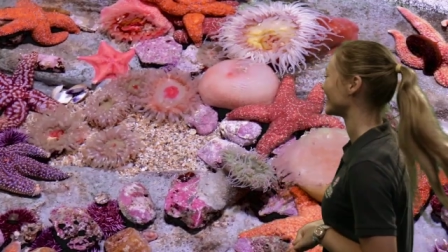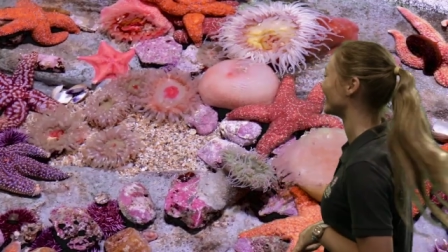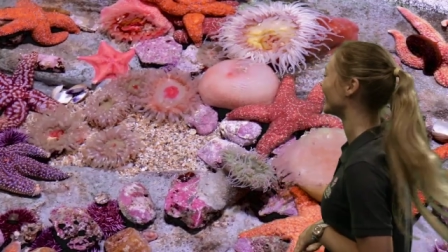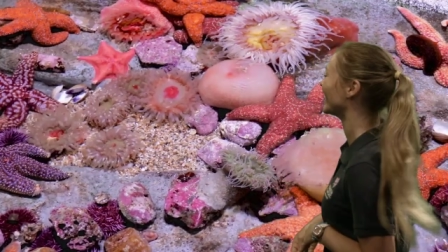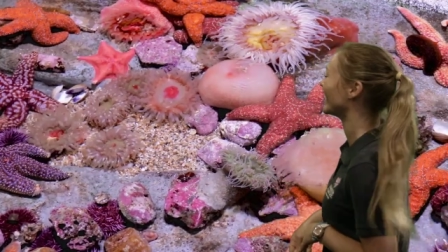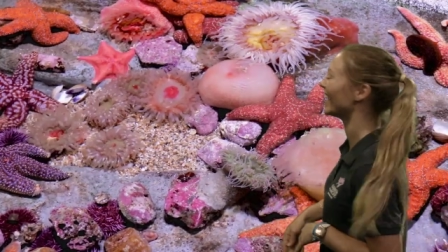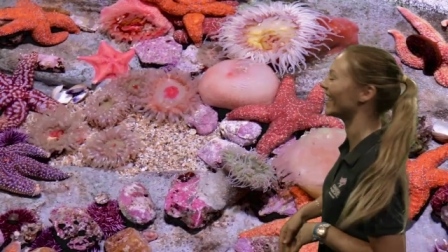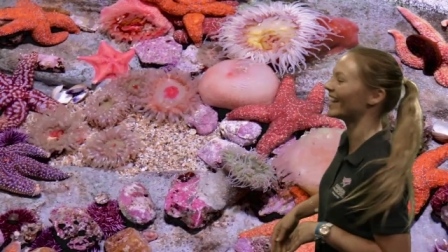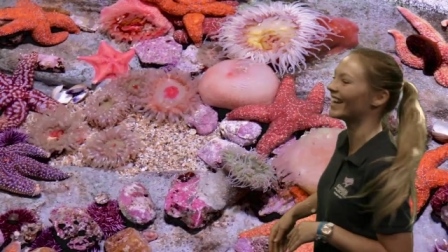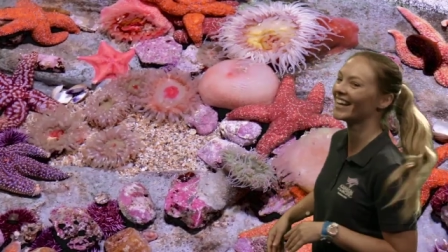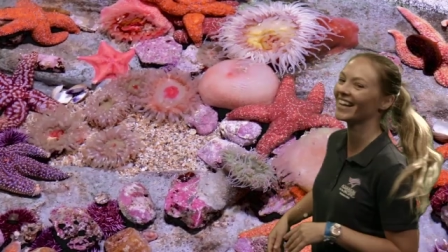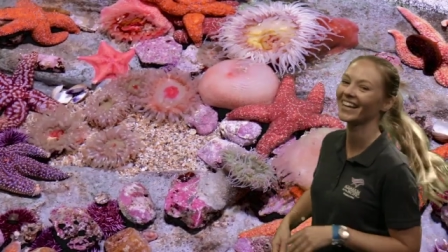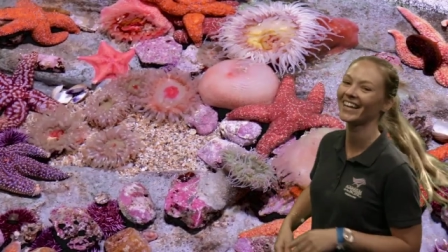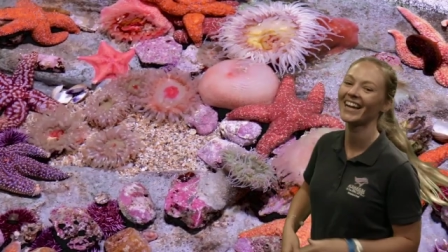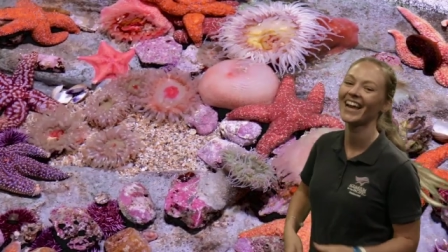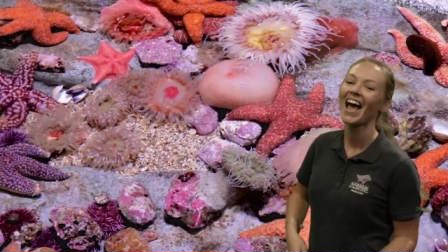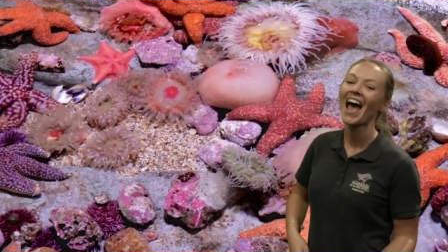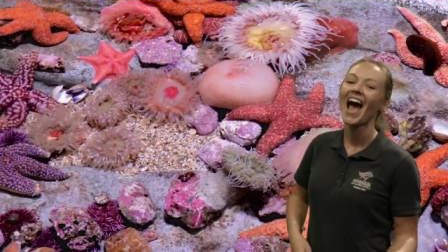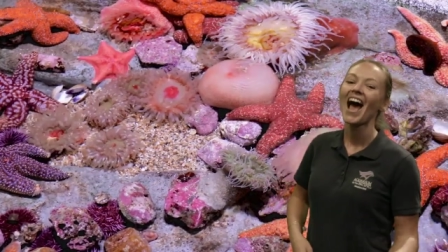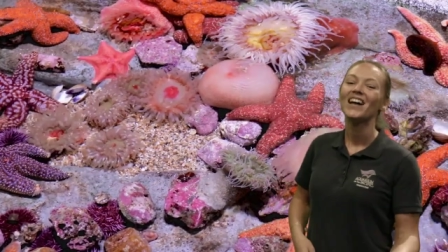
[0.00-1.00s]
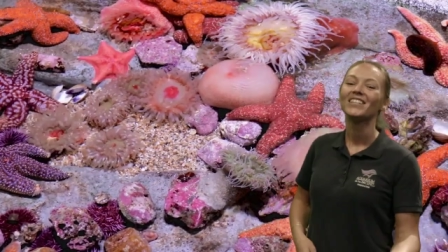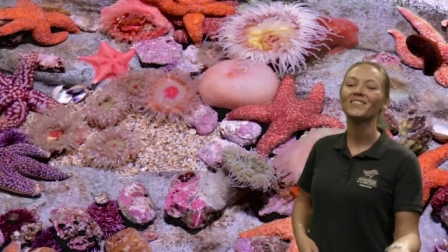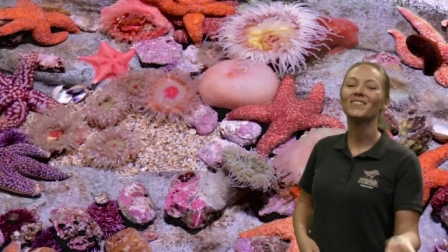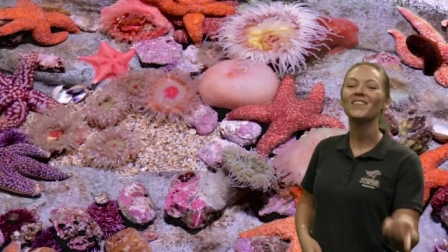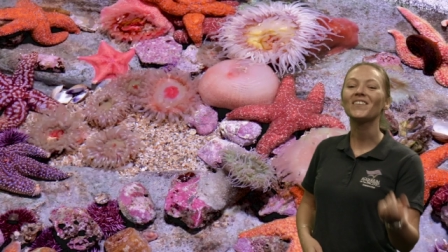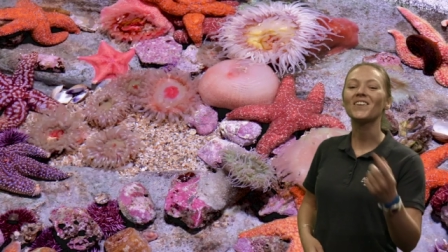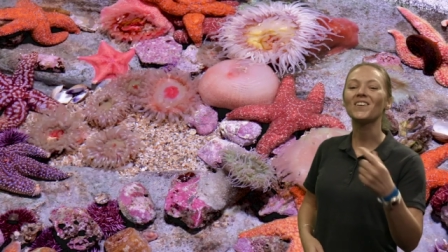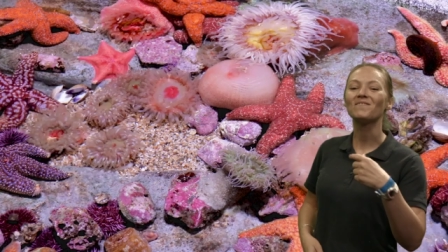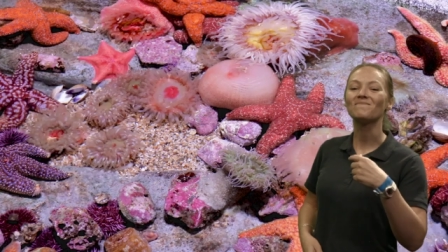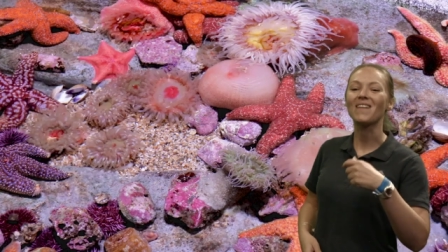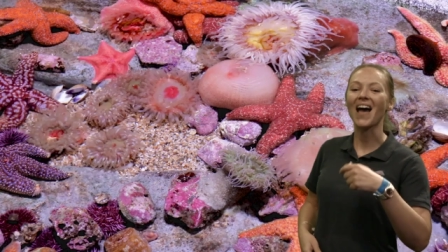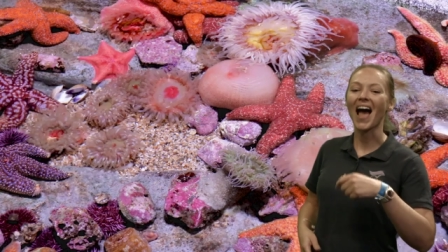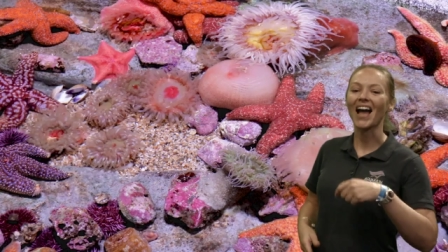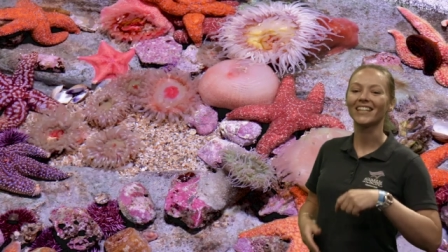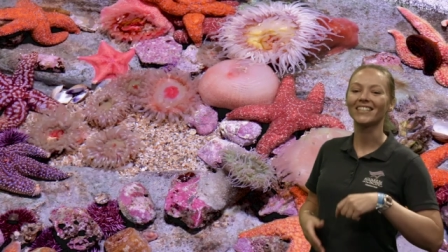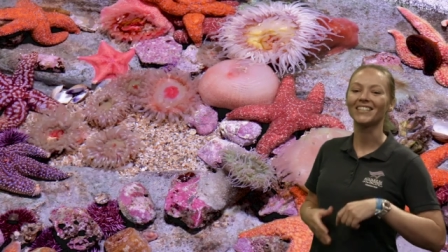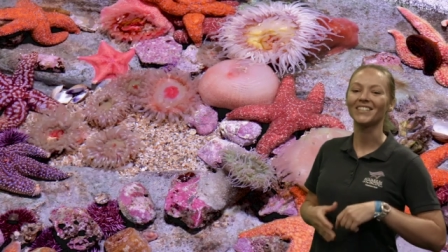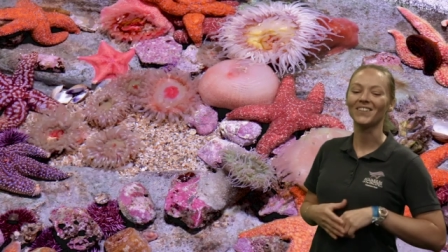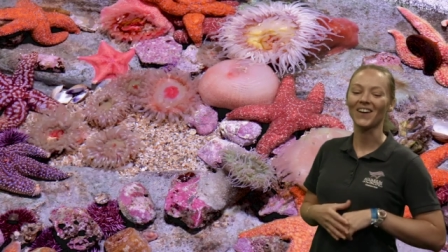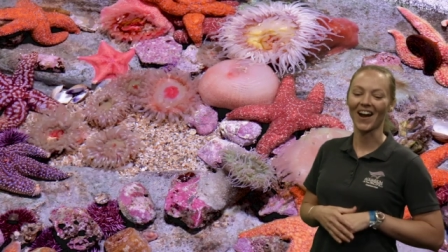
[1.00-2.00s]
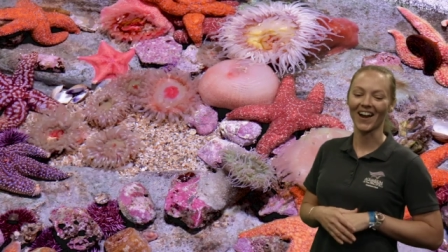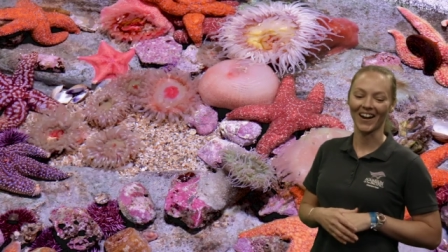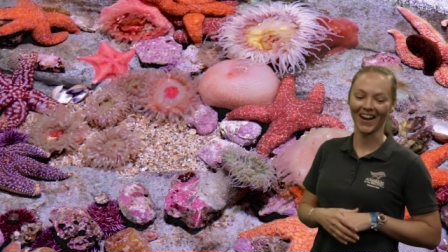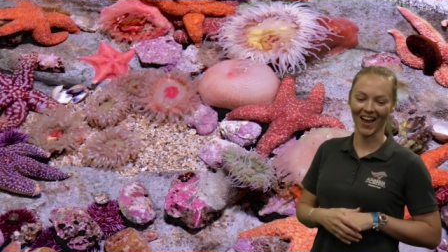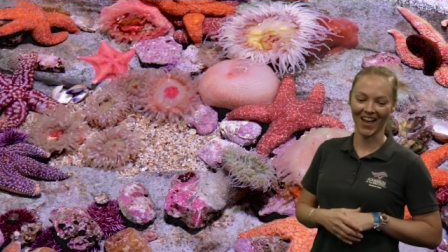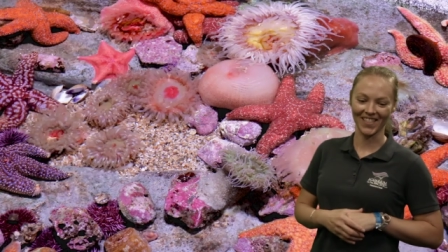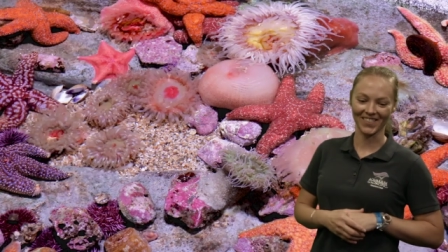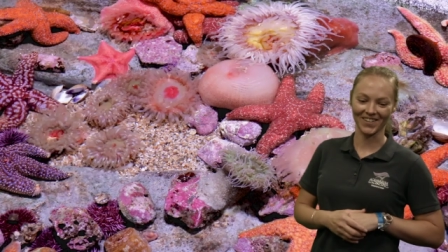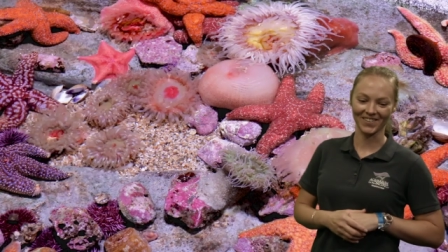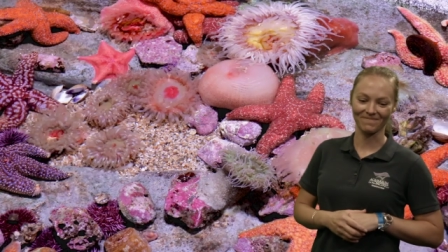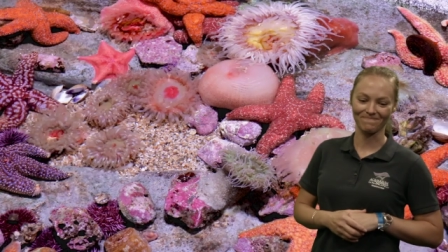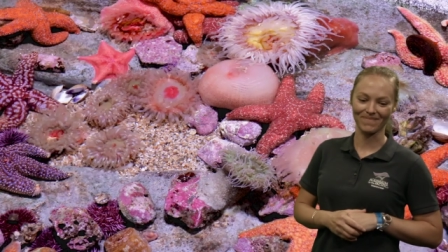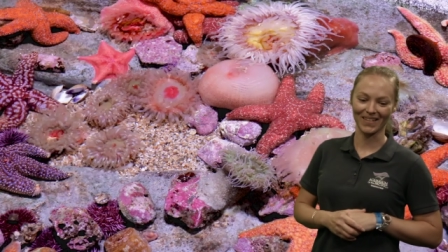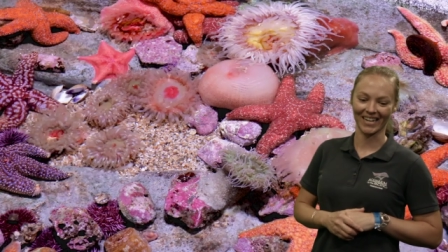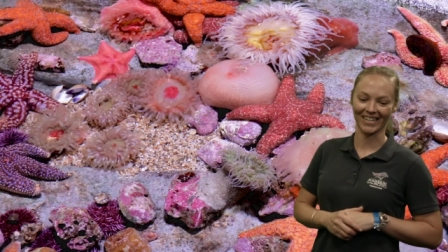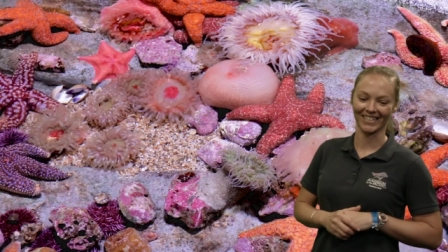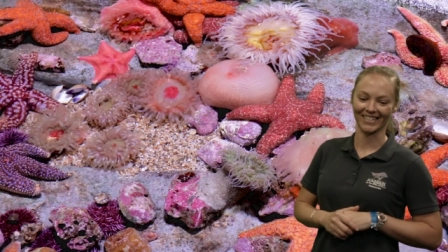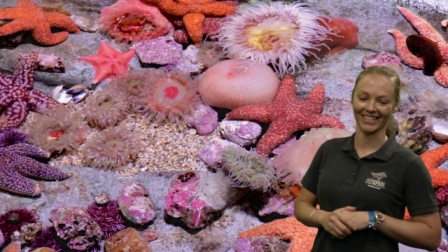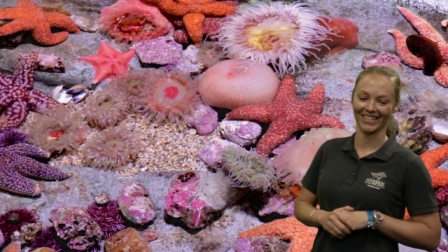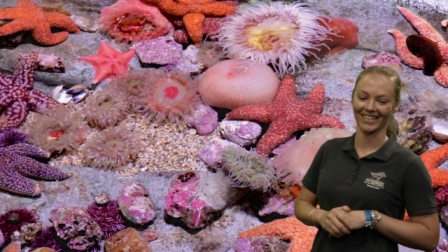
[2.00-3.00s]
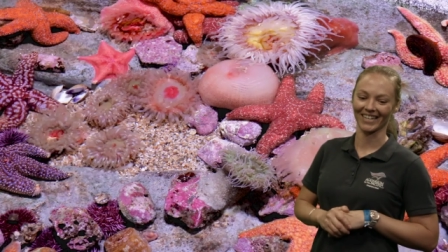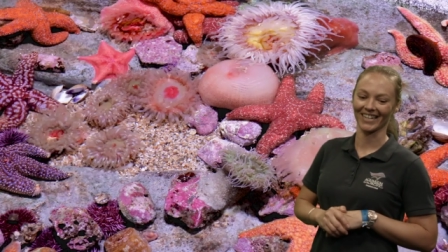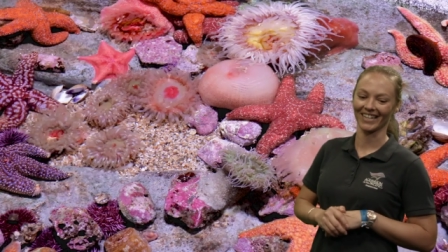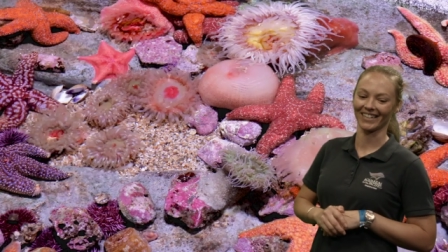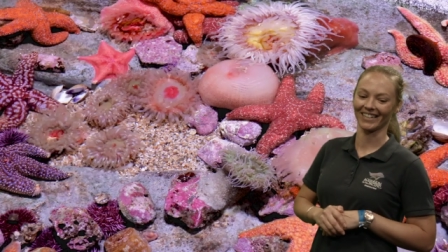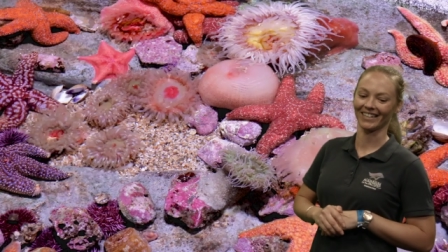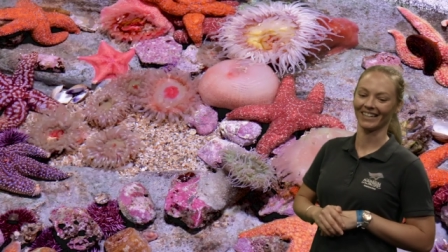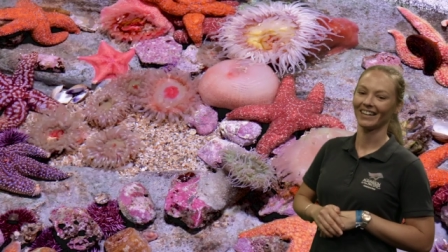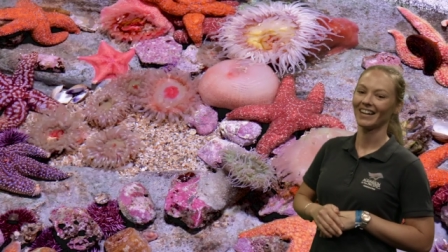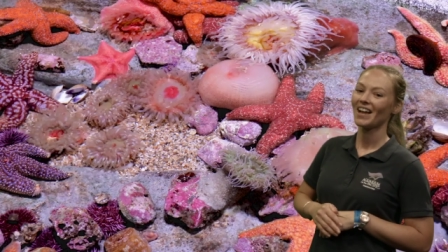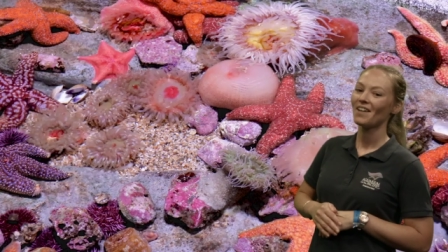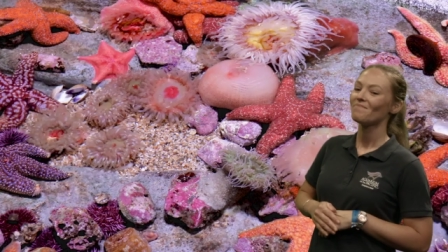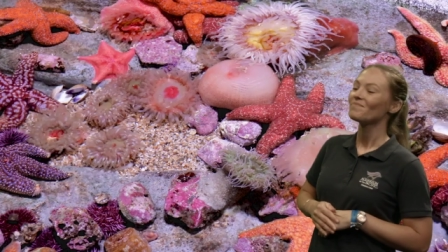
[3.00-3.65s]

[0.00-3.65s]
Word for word: so we'll go back to our other picture here